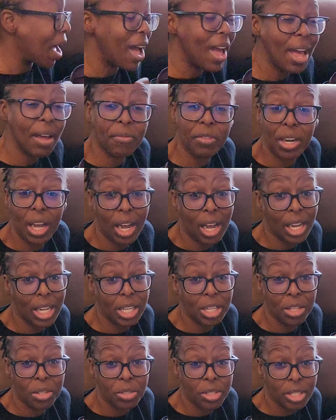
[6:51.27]
I have not
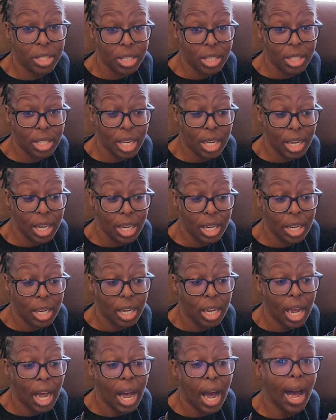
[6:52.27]
used it yet.
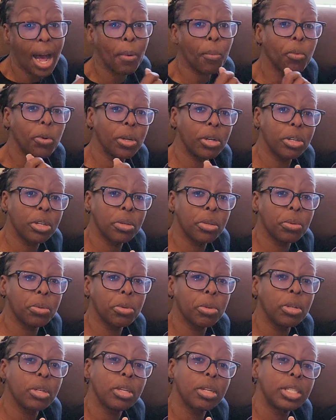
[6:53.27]
I will
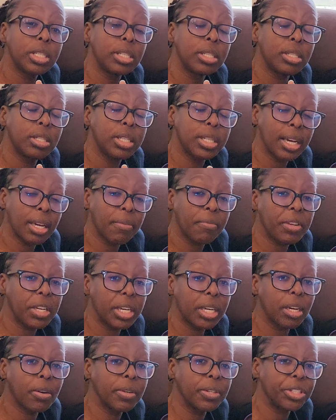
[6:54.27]
take a
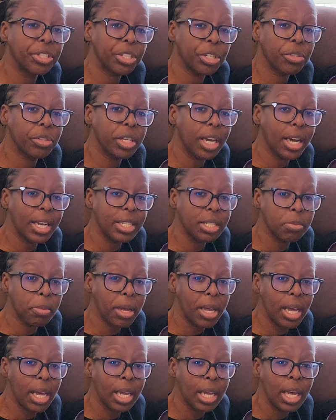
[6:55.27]
video and show you guys a
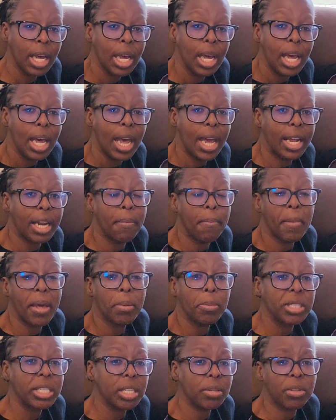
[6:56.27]
bag, and it may
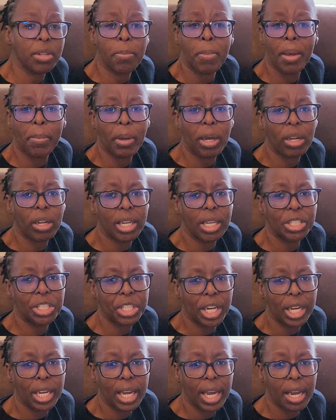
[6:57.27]
be something maybe I'll let
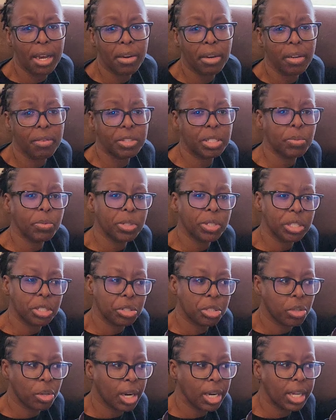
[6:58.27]
Shay carry if she wants to
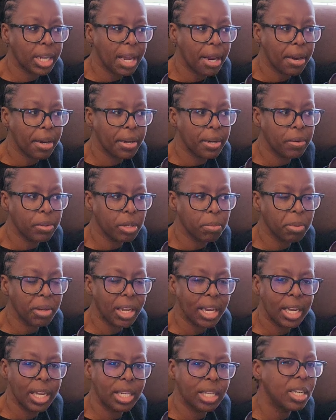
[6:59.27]
try to carry it on the
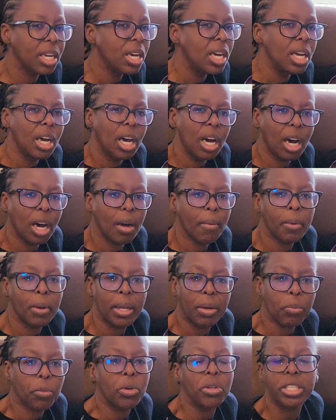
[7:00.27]
plane,
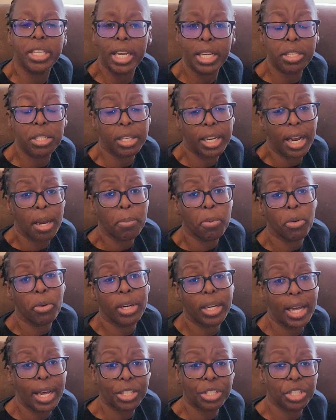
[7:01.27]
and we'll take it to the airport
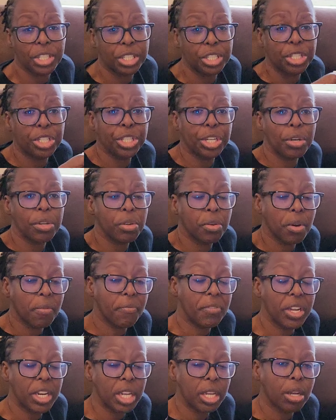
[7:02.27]
to actually show you a
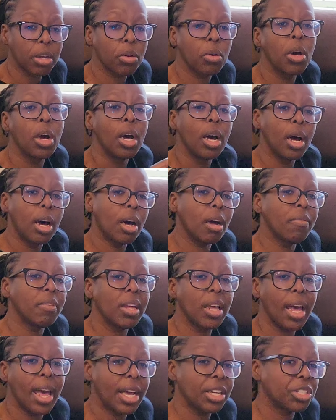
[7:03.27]
video of
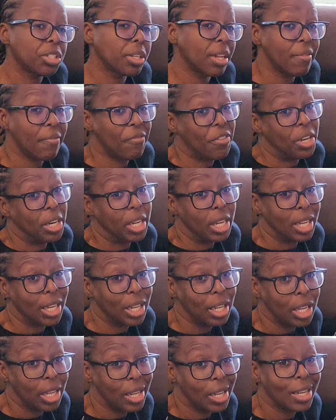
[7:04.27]
it actually
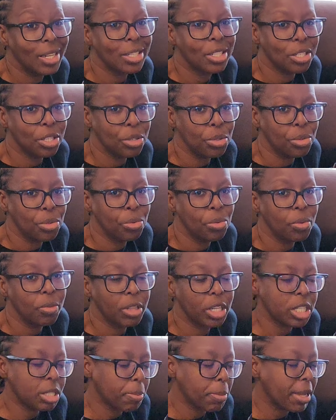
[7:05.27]
fitting into
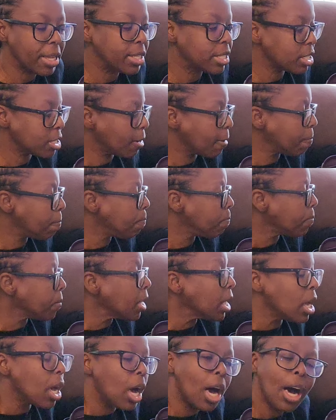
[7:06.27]
the space. So
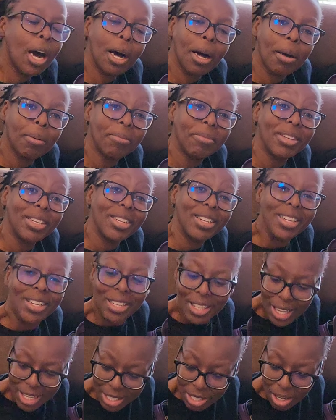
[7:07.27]

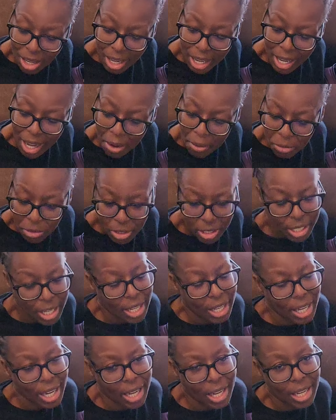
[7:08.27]
that's all I got for
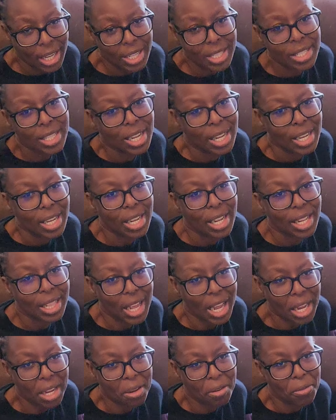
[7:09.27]
today, guys.
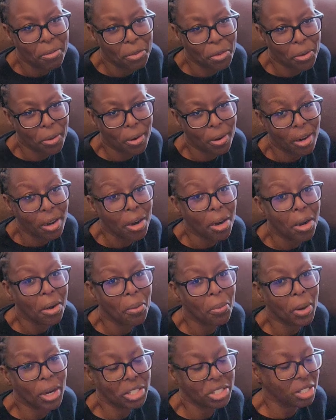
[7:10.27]
Thank you for
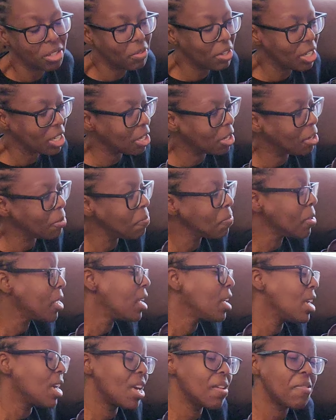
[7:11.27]
watching the video.
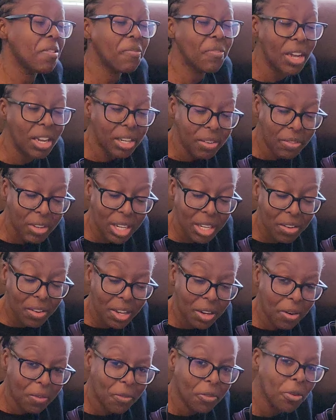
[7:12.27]
If you found the video
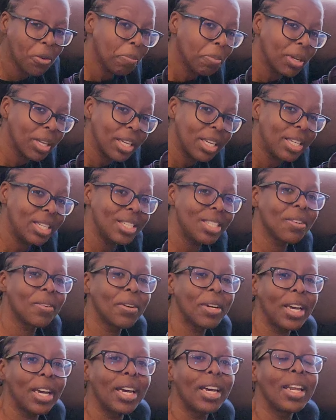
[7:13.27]
helpful, please go
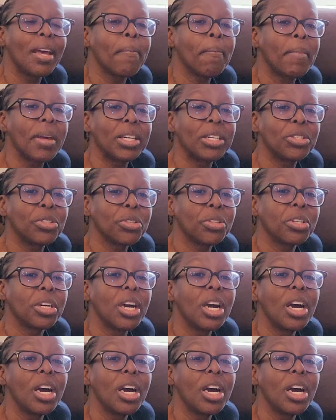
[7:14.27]
ahead and make sure